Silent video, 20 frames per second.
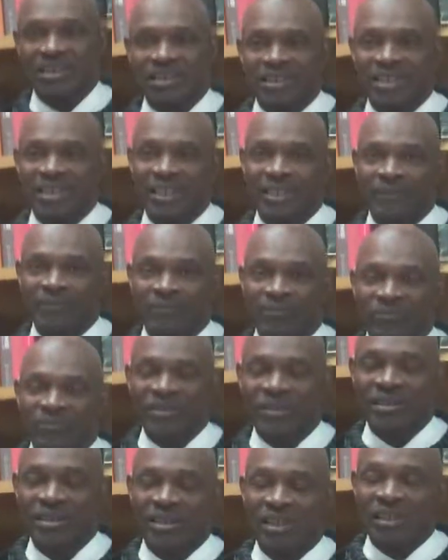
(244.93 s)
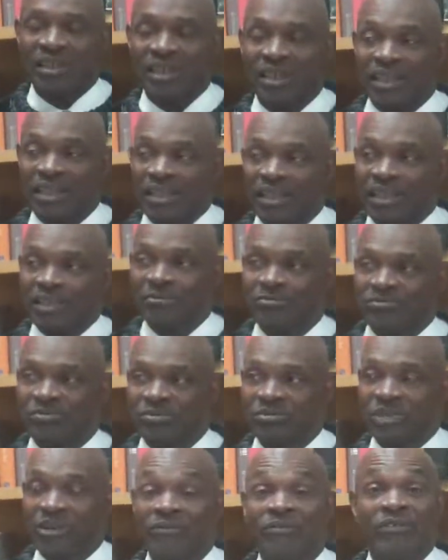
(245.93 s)
today, uh,
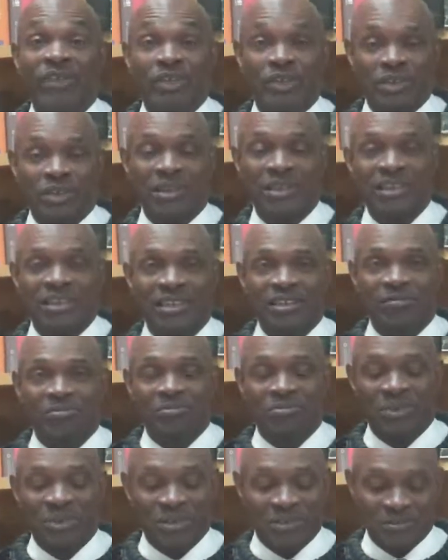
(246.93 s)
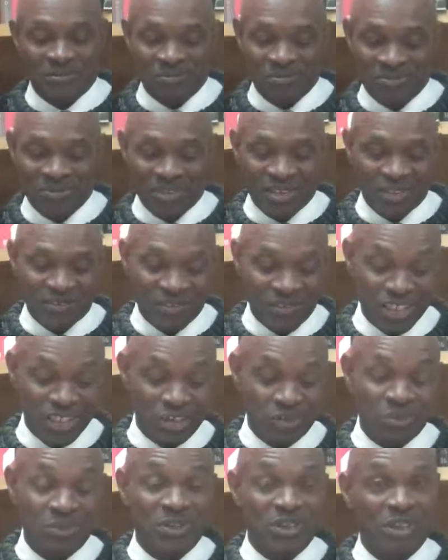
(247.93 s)
eventually. But
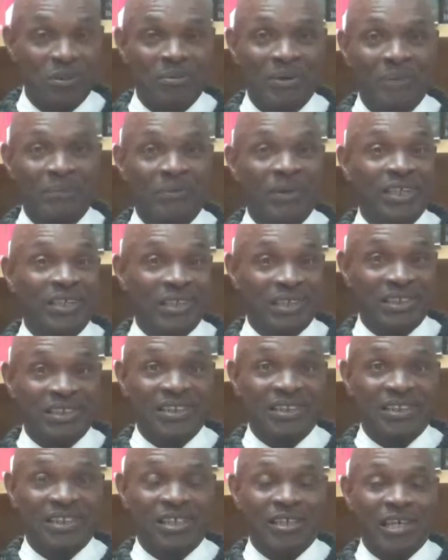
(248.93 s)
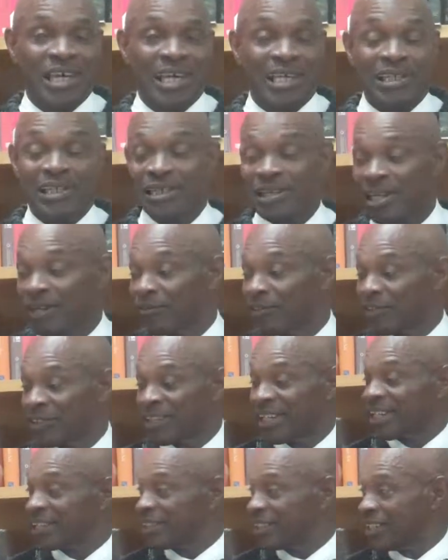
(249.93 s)
this was on my bucket list. I didn't ever
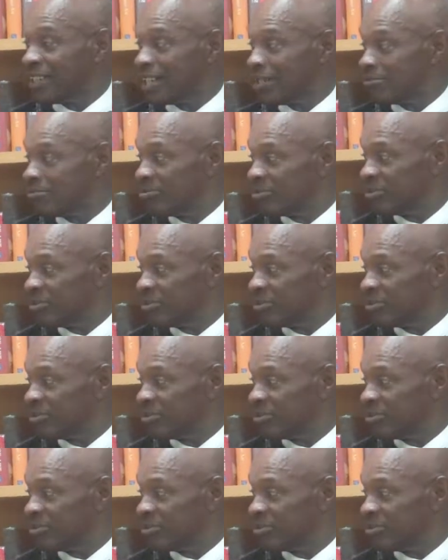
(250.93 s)
think that